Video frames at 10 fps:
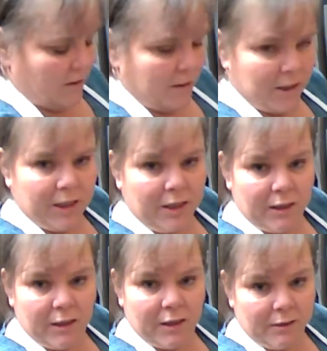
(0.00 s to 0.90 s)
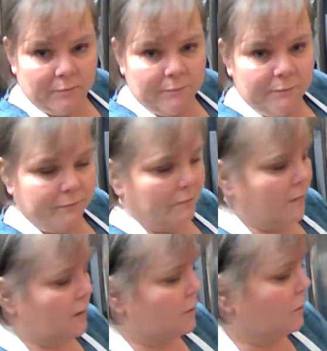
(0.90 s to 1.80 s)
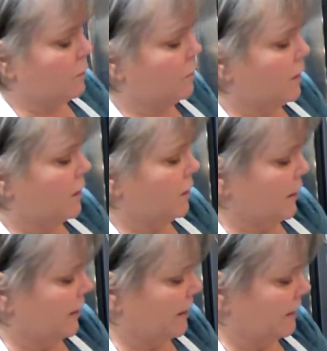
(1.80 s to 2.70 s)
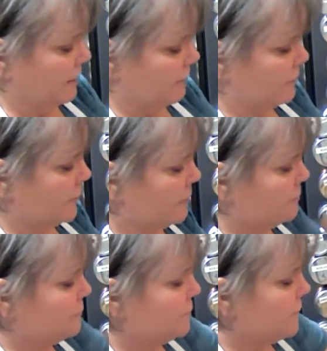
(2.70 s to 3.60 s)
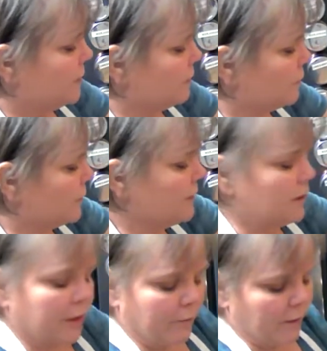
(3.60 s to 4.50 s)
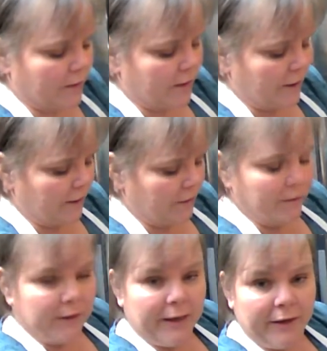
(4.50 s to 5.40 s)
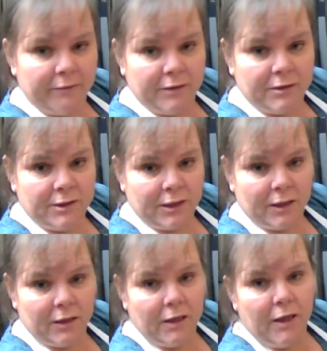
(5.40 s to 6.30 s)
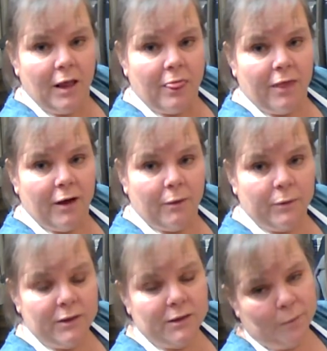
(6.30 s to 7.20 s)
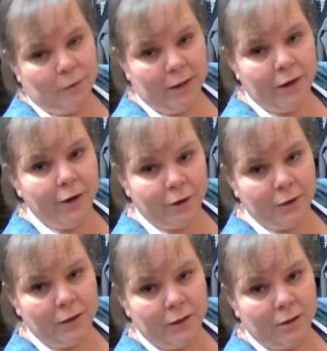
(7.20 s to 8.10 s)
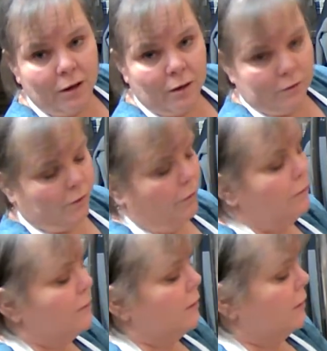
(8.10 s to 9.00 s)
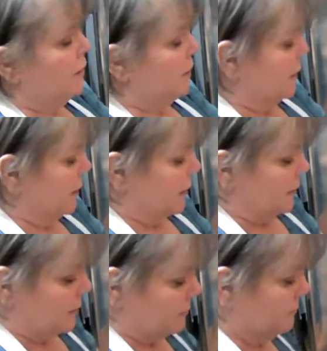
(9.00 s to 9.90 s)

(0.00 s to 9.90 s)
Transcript: chicken. So I have 3 chicken breasts in here, and then I have this chicken that we separated earlier also. And